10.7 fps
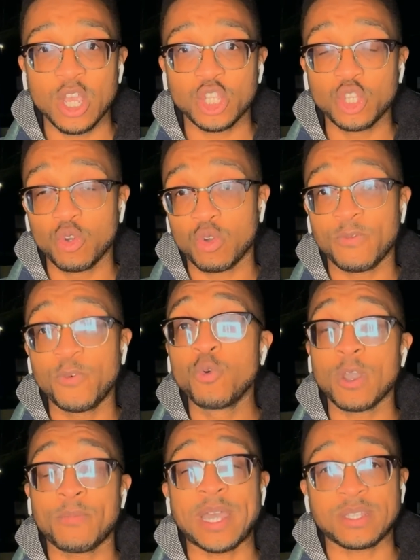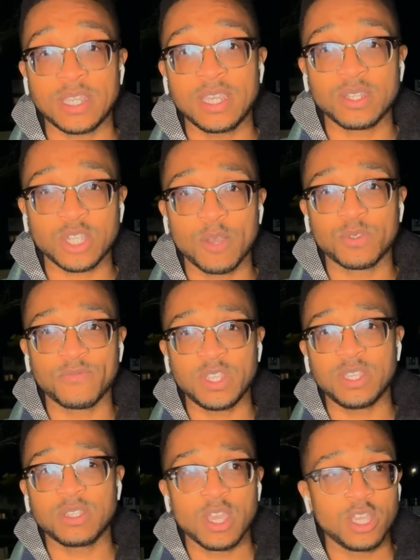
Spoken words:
to your full capacity in terms of these